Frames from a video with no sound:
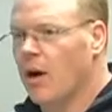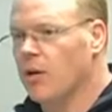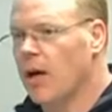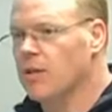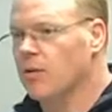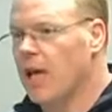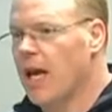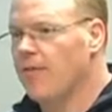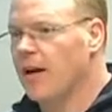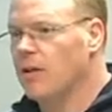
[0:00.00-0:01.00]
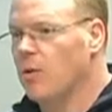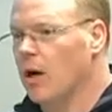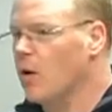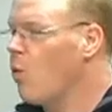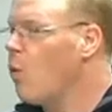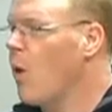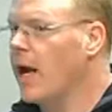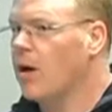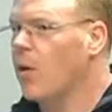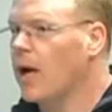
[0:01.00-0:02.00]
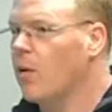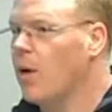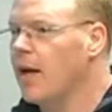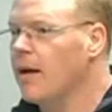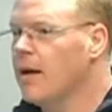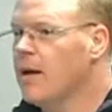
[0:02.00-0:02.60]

are you guys okay if I do a quick